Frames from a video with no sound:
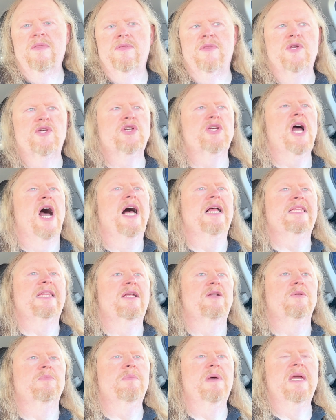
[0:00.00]
the shot
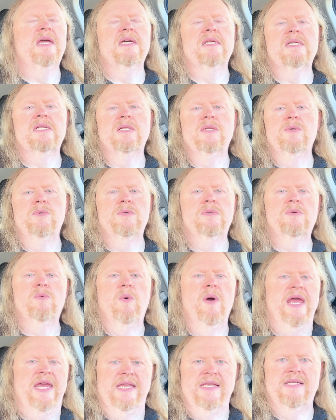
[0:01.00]
that'll make us lose
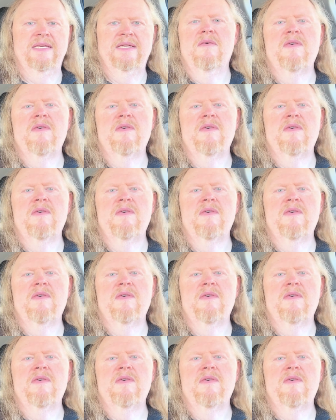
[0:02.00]
weight,